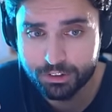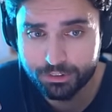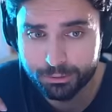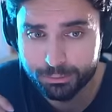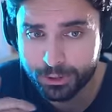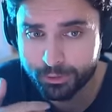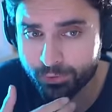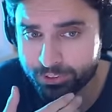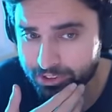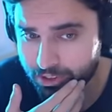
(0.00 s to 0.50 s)

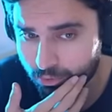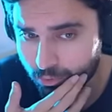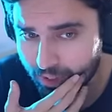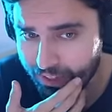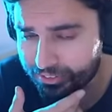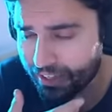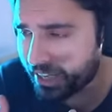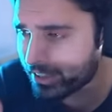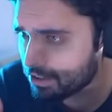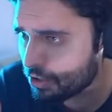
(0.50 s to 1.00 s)
government was
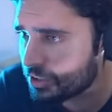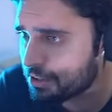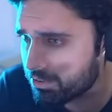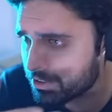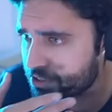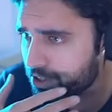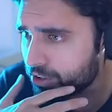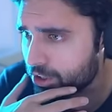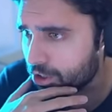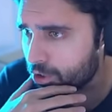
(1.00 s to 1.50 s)
involved. I thought he
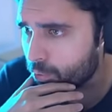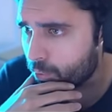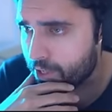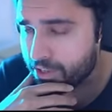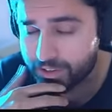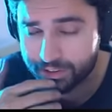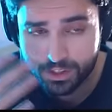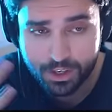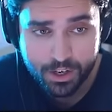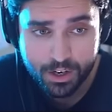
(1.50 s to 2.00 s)
was in the
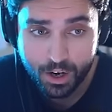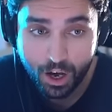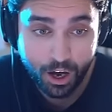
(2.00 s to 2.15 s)
US.